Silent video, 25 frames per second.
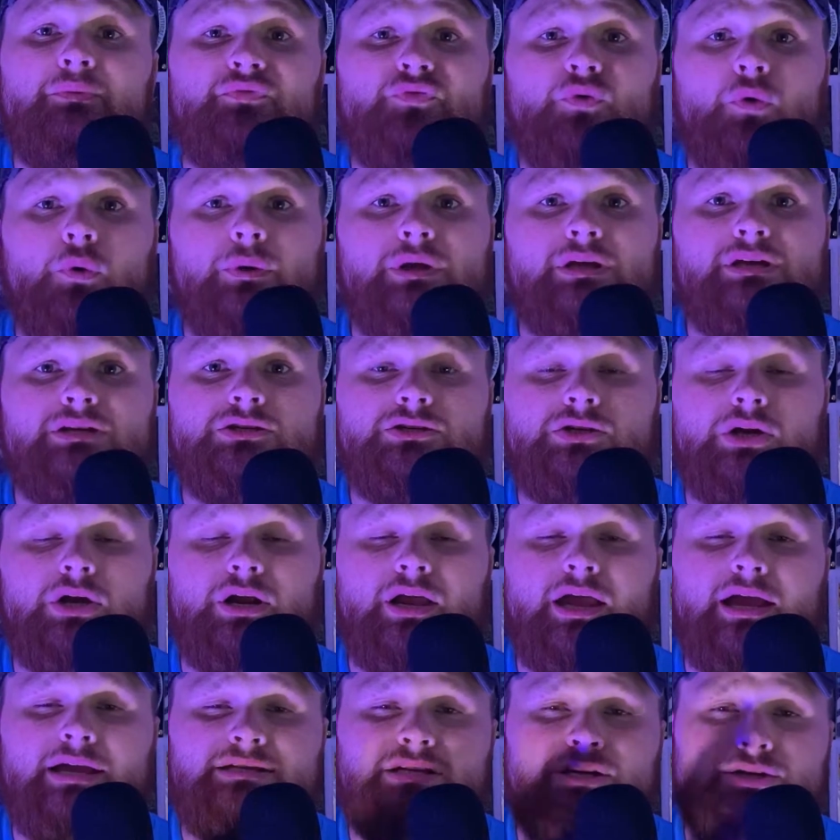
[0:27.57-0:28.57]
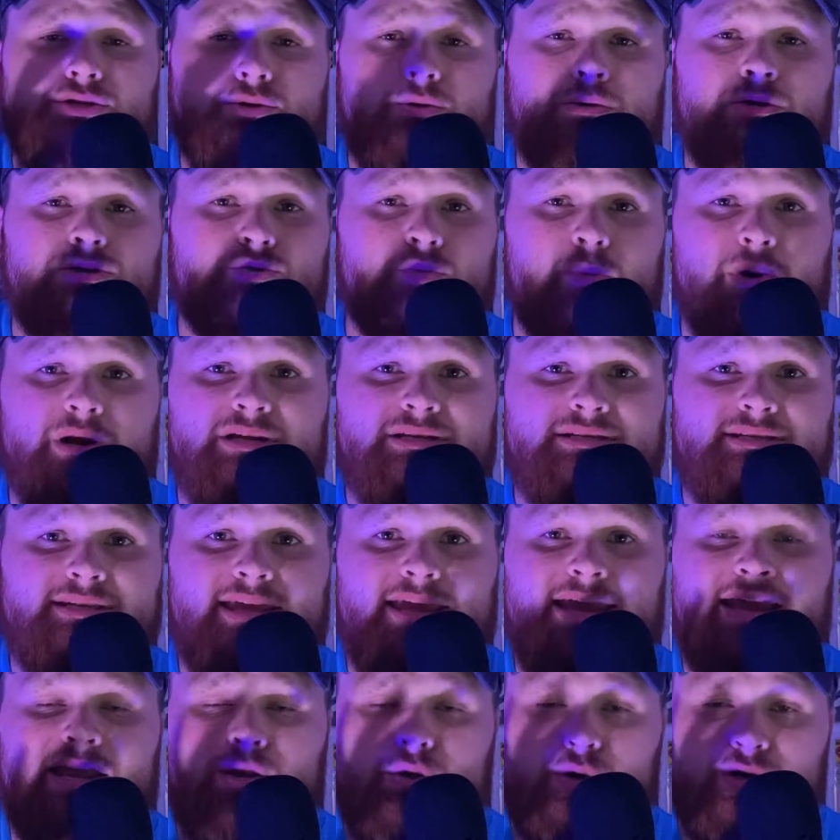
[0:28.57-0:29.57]
Now, before we get started, guys, I do just want to
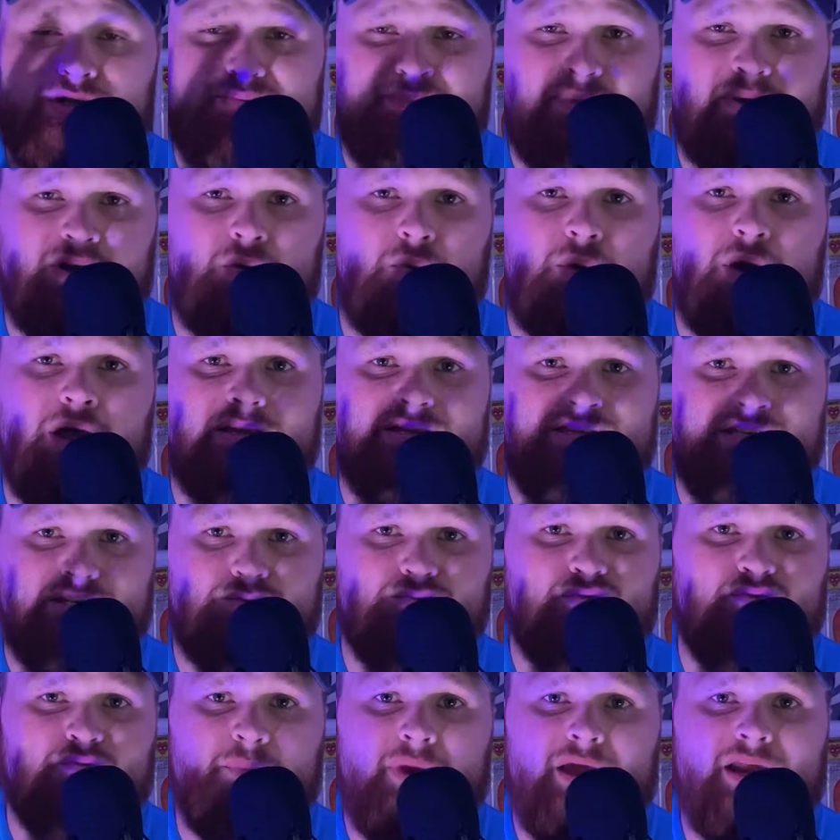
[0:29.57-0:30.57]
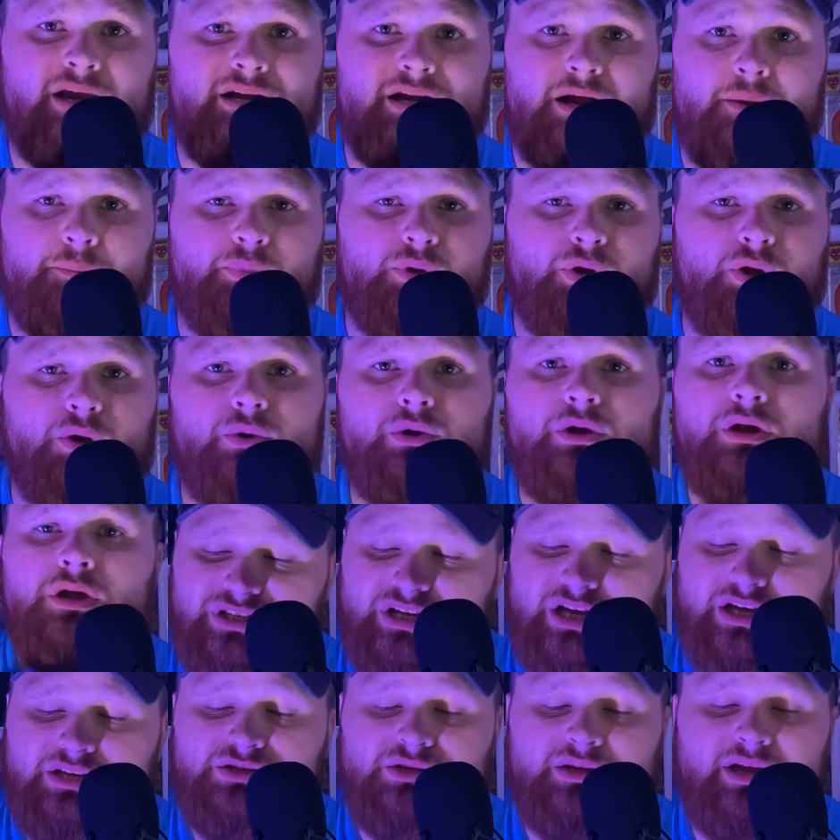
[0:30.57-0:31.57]
say, I know it's been a while since we've made an upload.
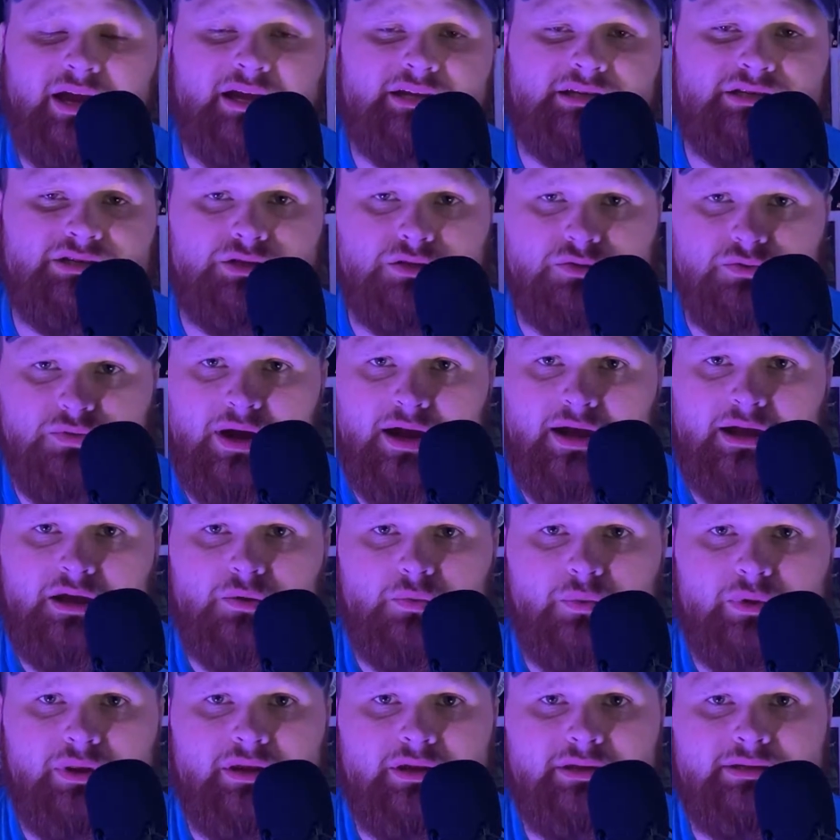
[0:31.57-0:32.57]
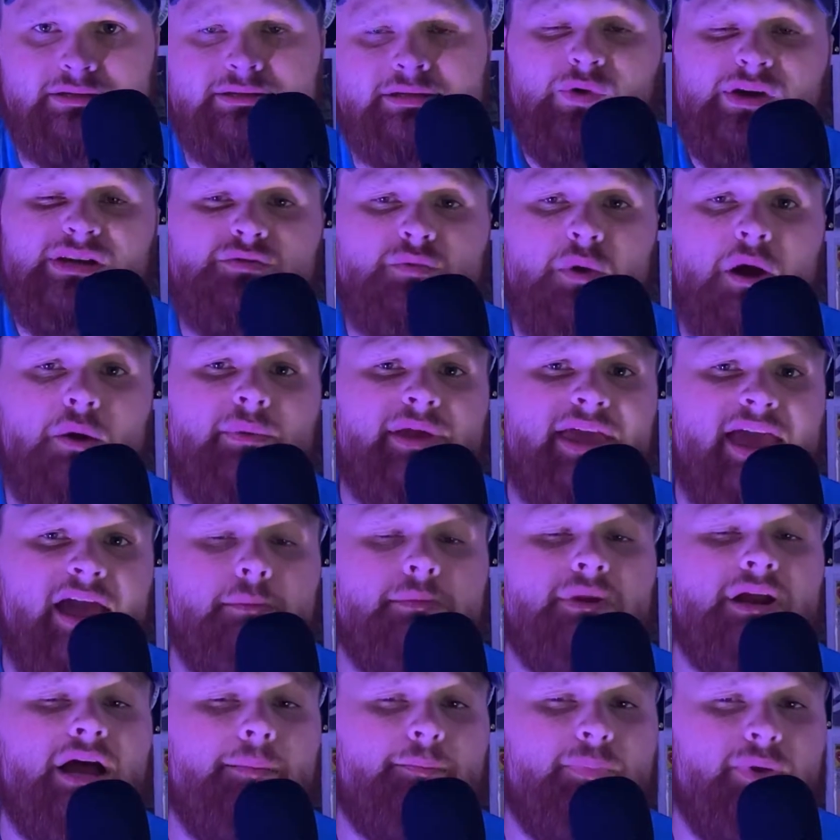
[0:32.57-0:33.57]
Appreciate you guys still rocking with us. The reason why we
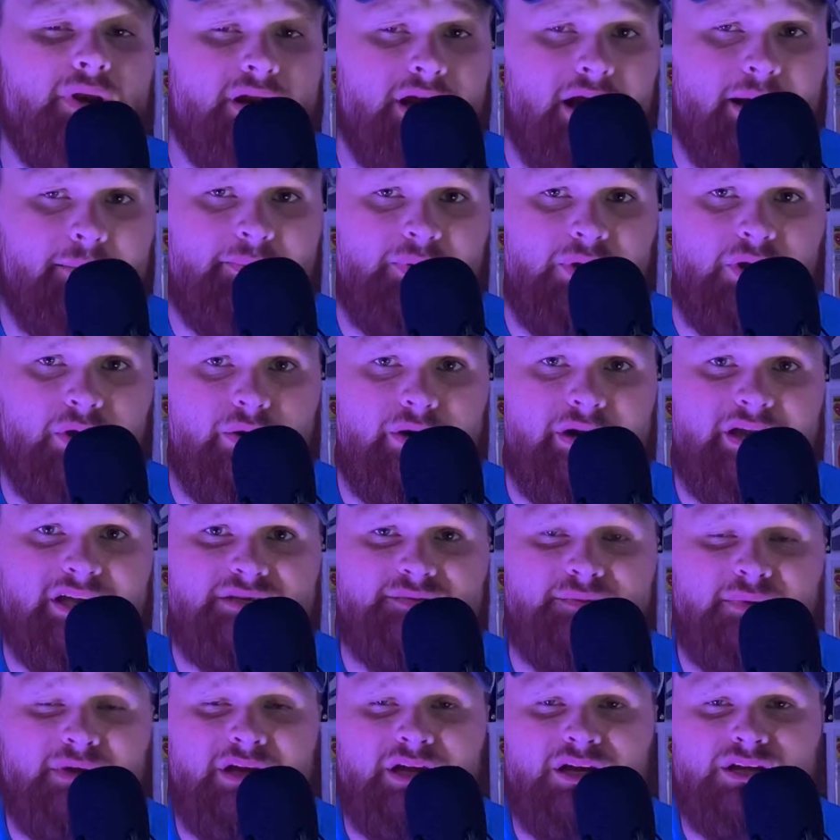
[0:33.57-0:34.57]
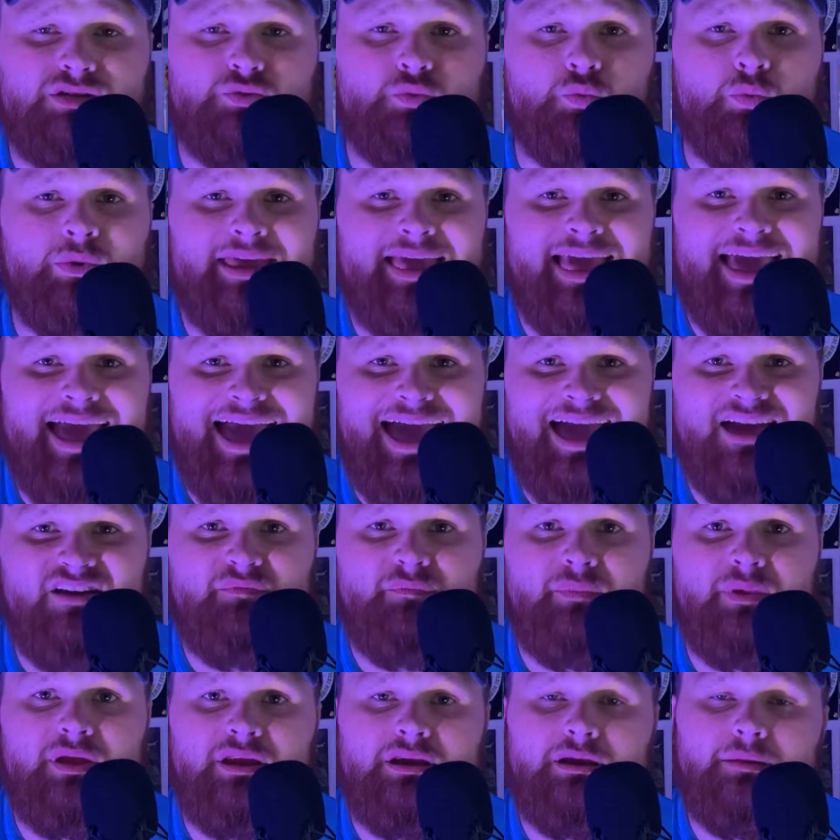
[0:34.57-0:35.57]
have not been uploading is because we
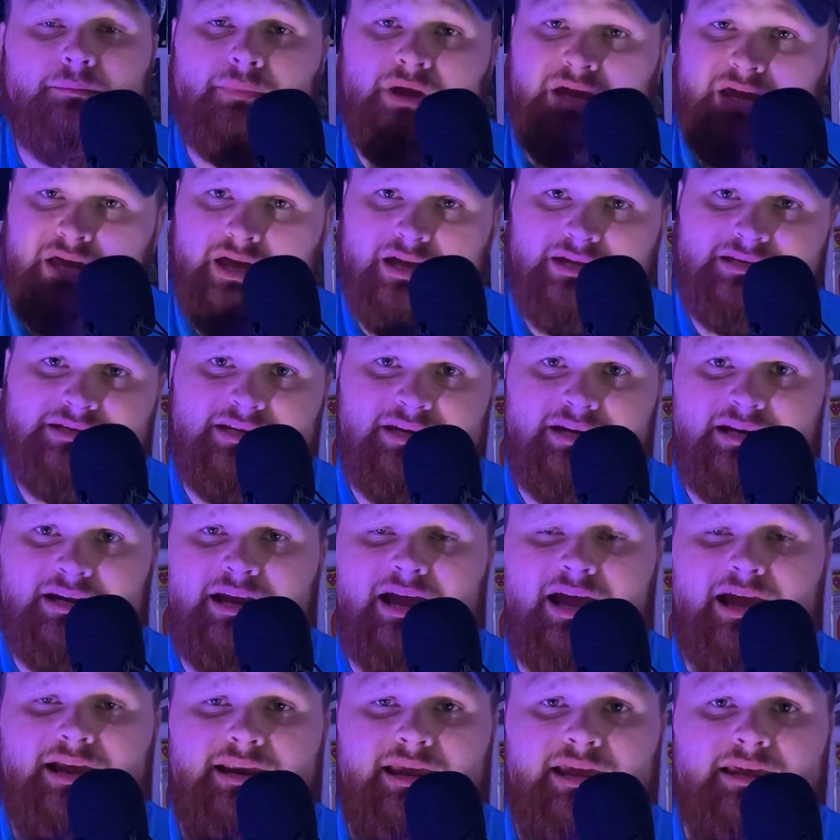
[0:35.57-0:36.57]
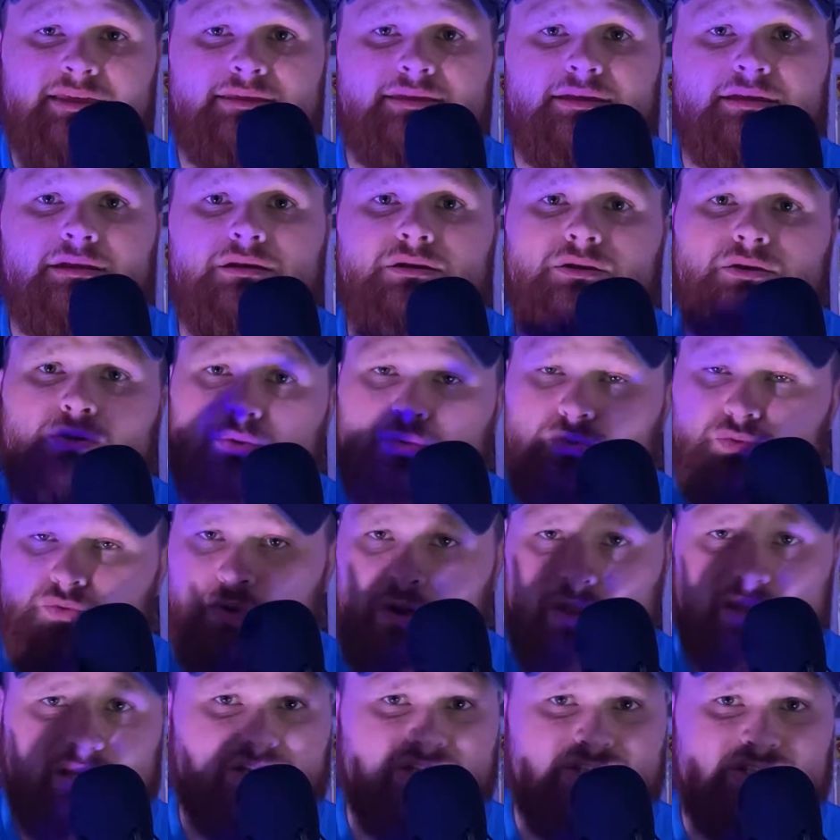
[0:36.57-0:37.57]
have been, my cousin and I, Nathan, who
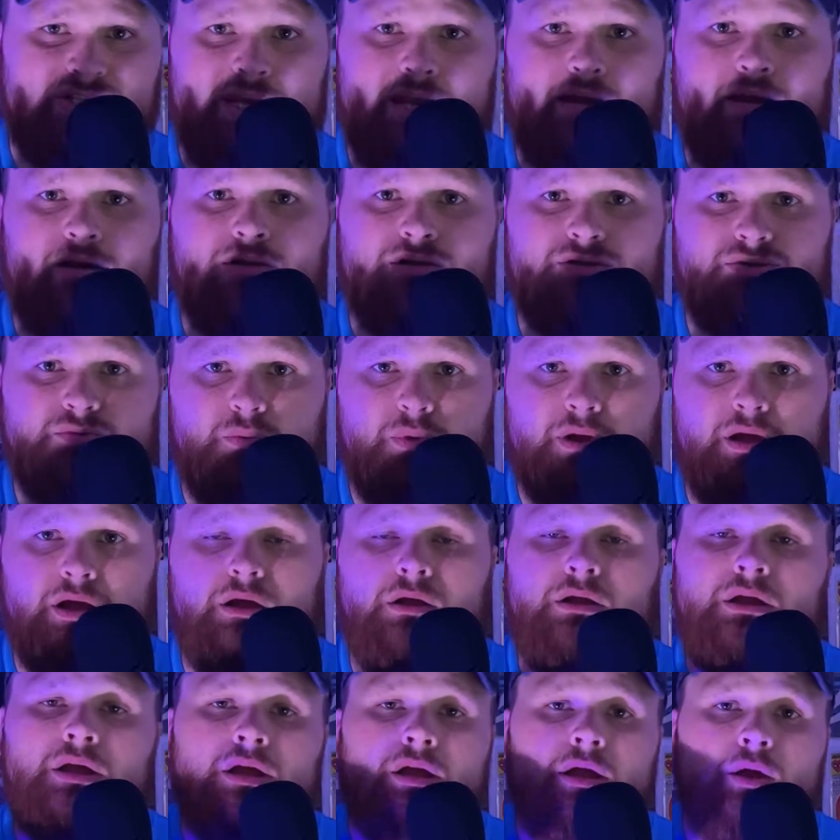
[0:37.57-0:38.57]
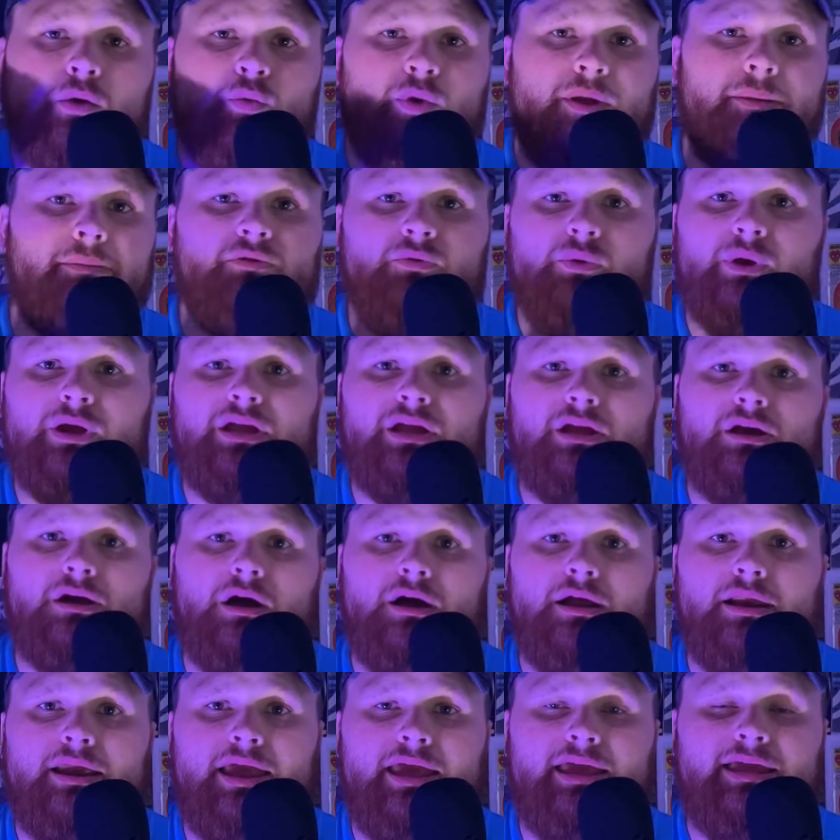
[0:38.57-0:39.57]
run this channel as well, we've been working
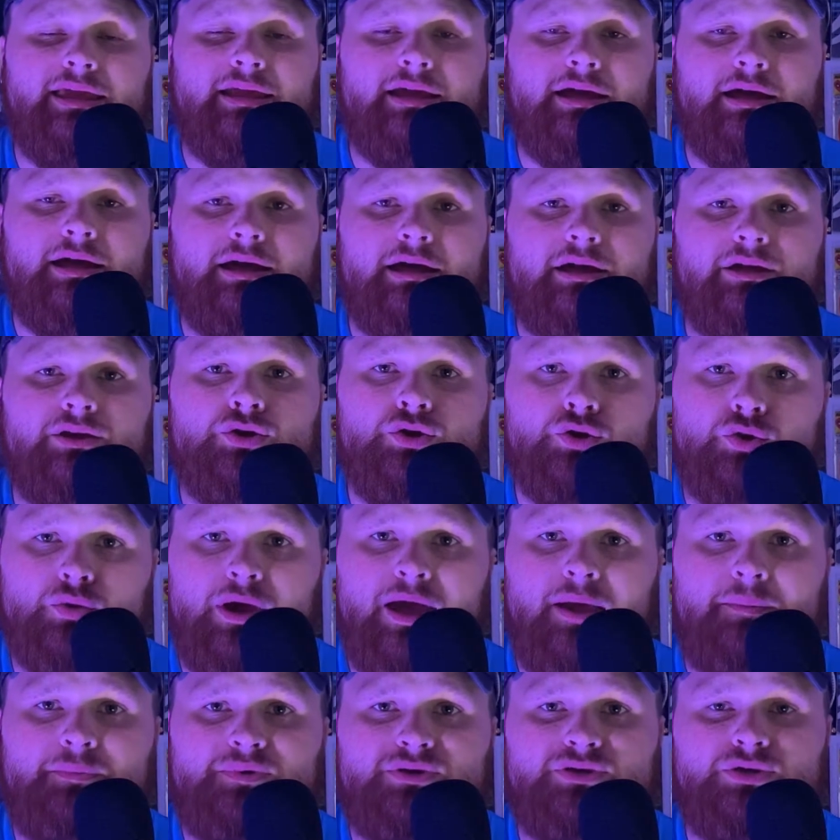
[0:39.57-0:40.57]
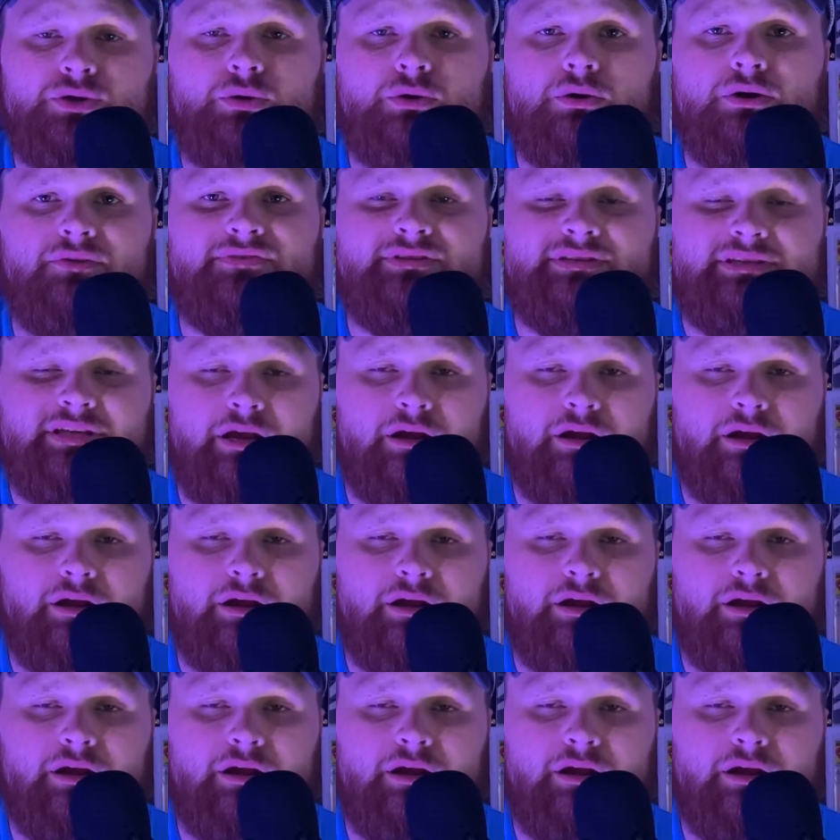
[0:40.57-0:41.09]
on a new episode of